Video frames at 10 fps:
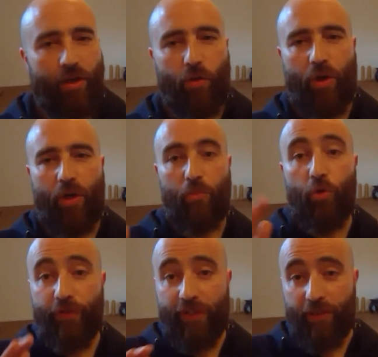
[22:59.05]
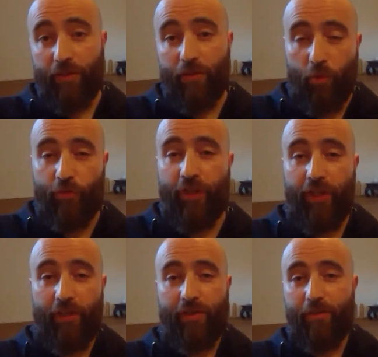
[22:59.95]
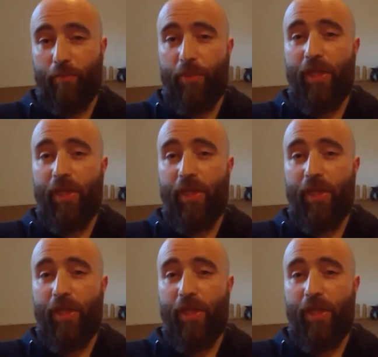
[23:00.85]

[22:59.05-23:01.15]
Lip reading: or moving